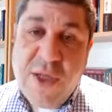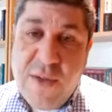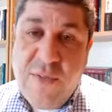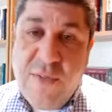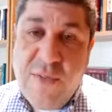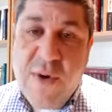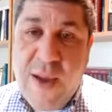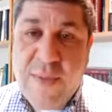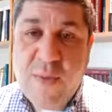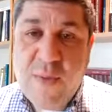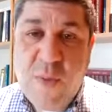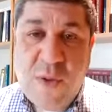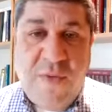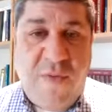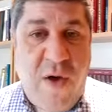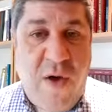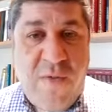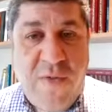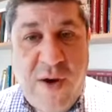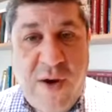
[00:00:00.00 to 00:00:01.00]
perhaps most of
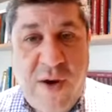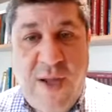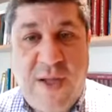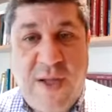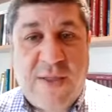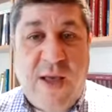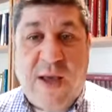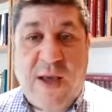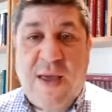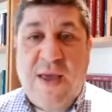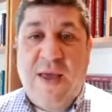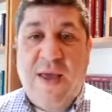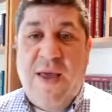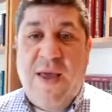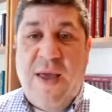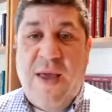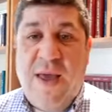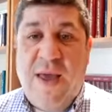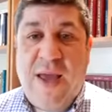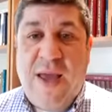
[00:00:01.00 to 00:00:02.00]
all, for Yitzchak.
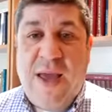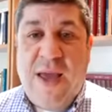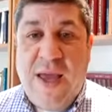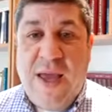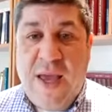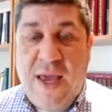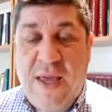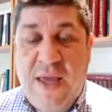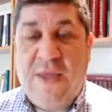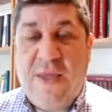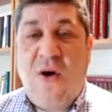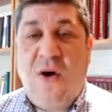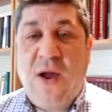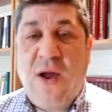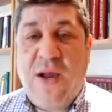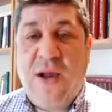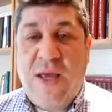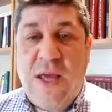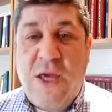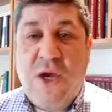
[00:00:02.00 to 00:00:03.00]
He thought
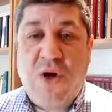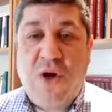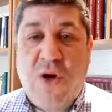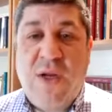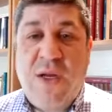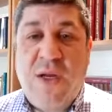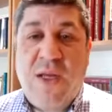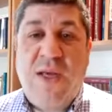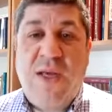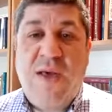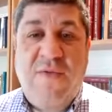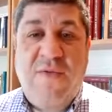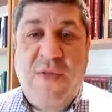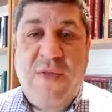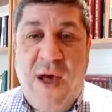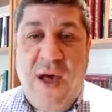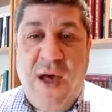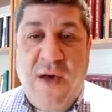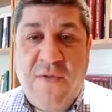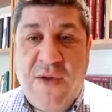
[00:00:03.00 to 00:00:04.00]
he couldn't give
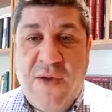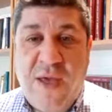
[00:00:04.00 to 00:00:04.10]
love.